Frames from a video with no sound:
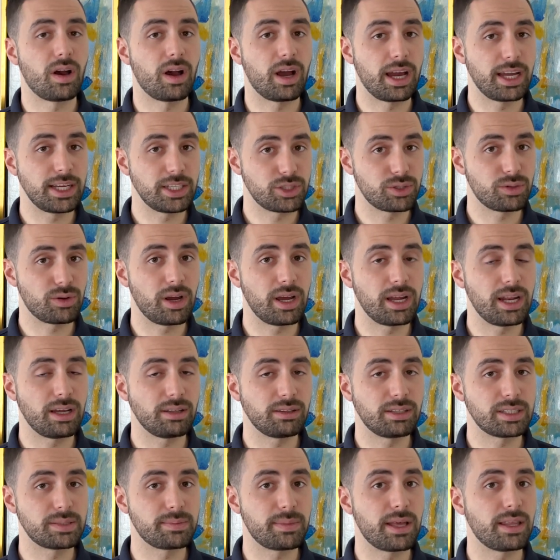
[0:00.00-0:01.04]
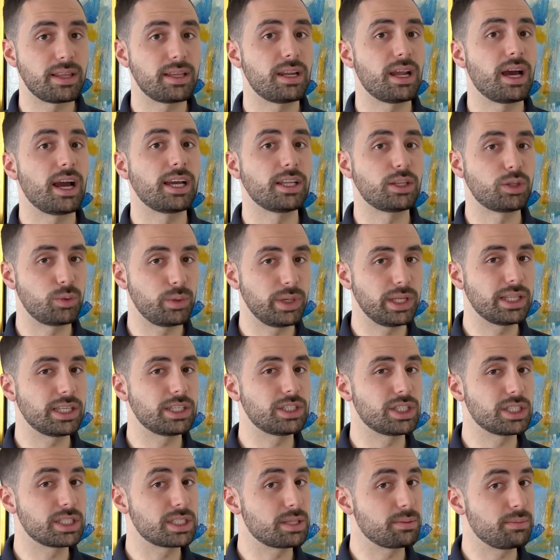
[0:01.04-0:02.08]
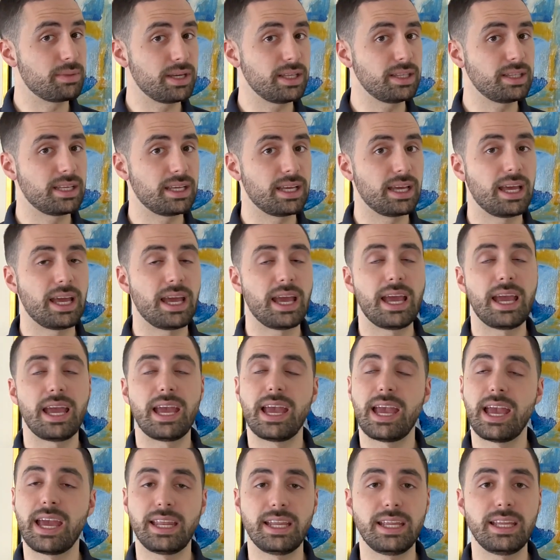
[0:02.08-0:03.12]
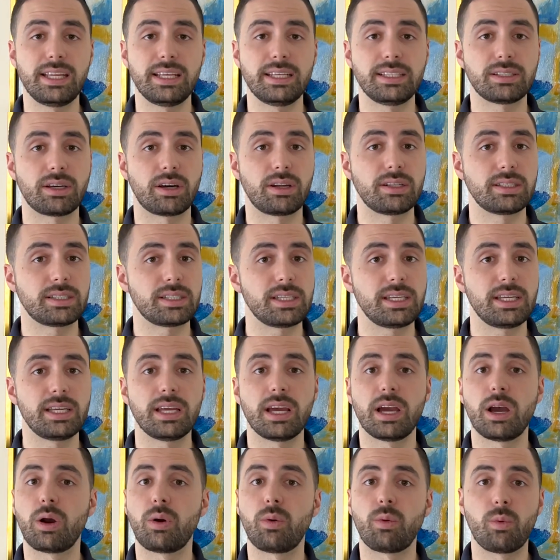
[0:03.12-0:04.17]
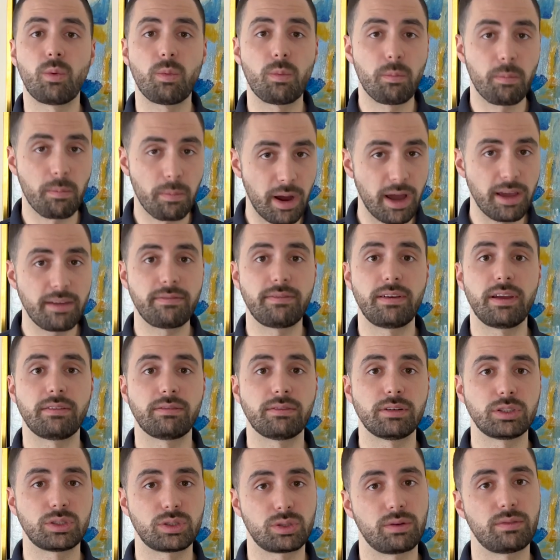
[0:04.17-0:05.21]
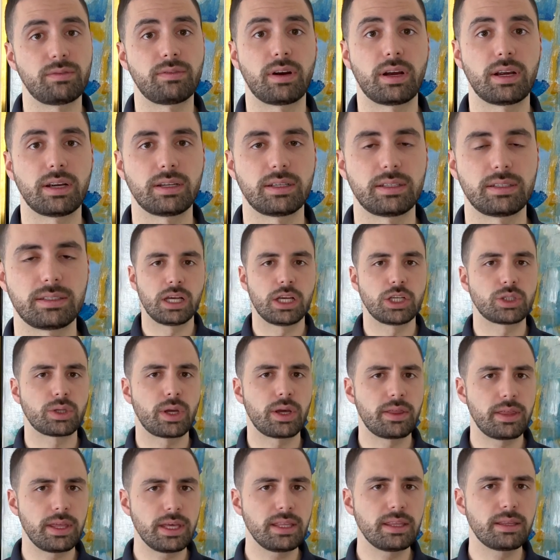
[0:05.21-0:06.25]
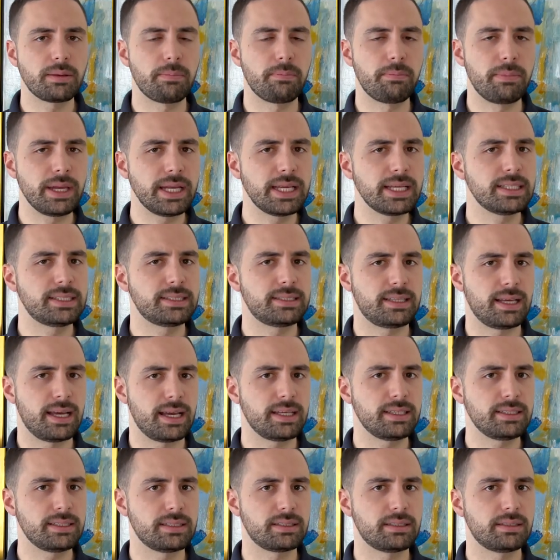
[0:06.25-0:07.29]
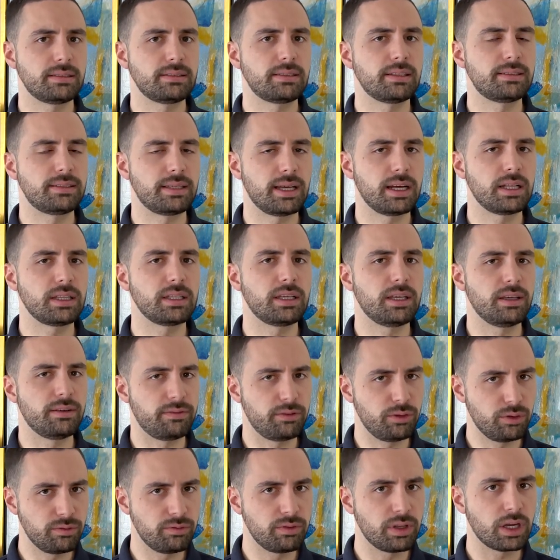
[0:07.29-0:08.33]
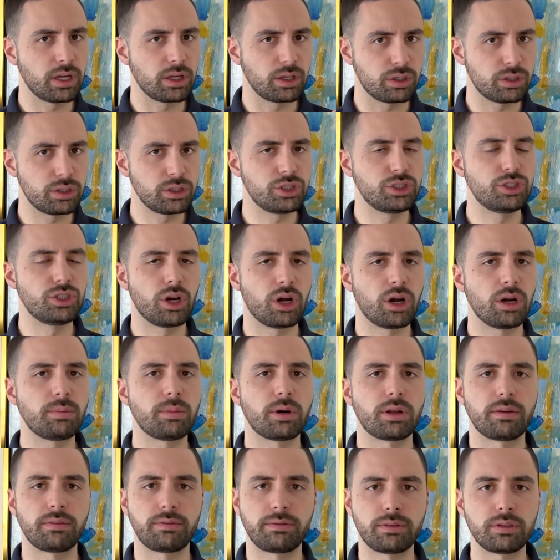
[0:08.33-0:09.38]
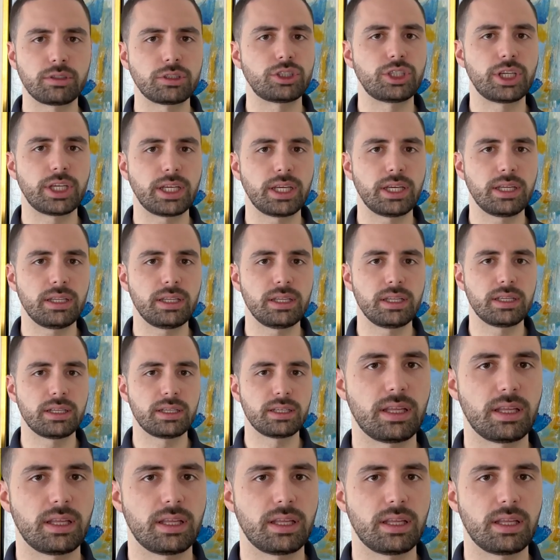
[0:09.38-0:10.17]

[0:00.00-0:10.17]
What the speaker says: I tried out this method, I tweaked it just a bit, and it is honestly my favorite so far. So I think the biggest test to tell if you've done a good job on a full chicken,